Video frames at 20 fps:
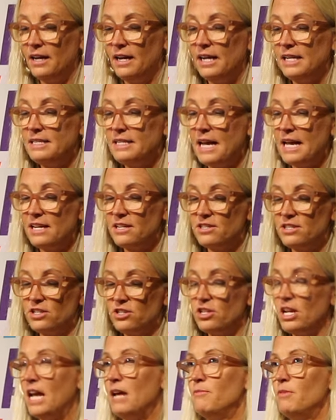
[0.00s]
it takes the
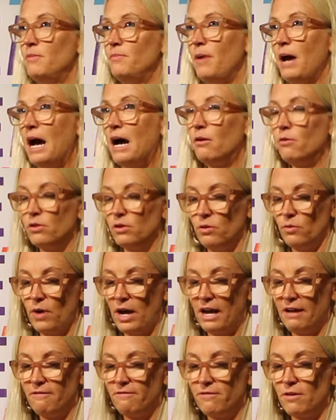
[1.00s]
shame and power
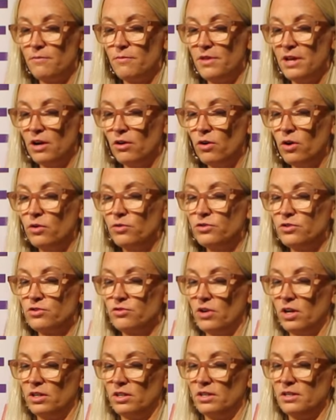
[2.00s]
away from their own
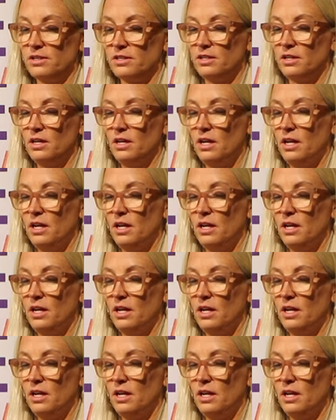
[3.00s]
struggles.